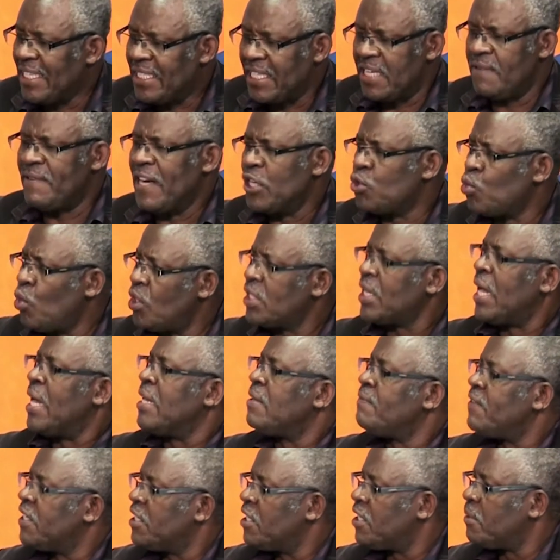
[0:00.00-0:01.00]
Just give us water
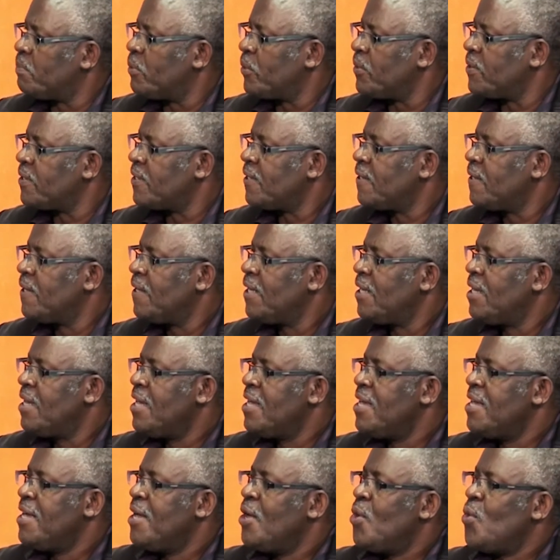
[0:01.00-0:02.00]
and vegetables.
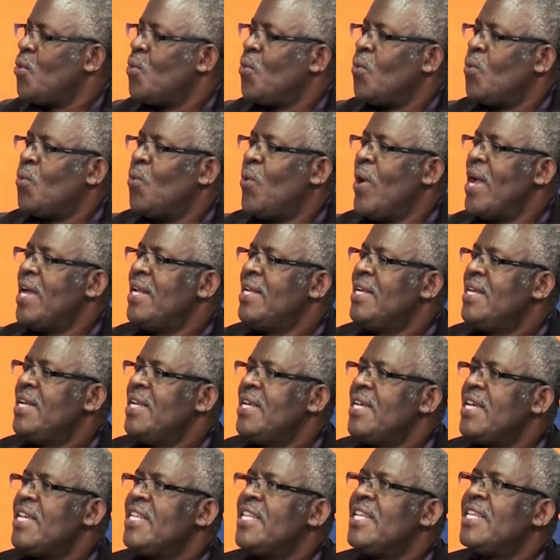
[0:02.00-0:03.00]

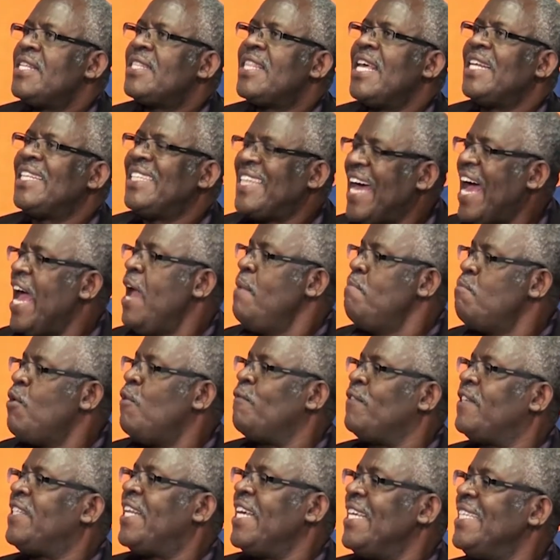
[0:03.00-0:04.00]
When the time
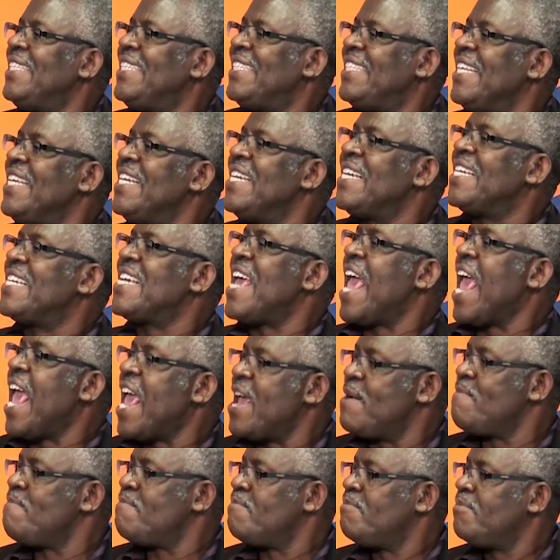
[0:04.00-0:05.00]
of testing
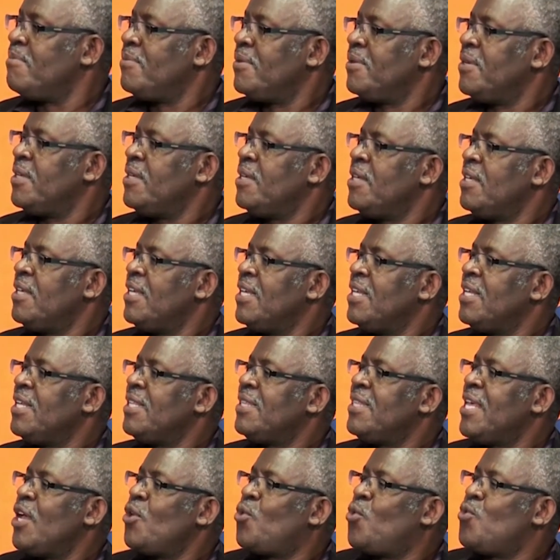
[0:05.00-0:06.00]
came,
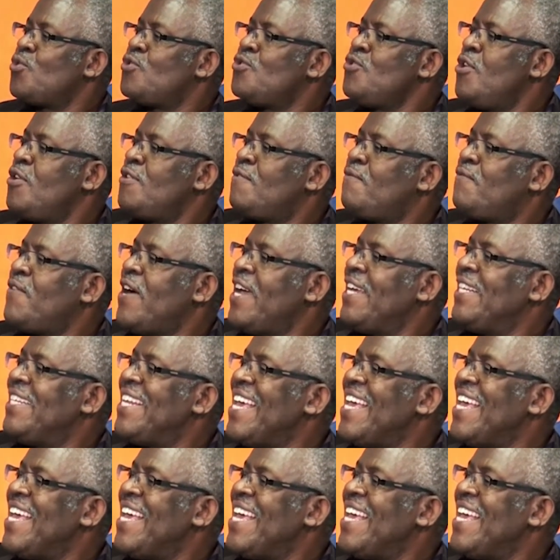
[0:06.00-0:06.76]
they could not find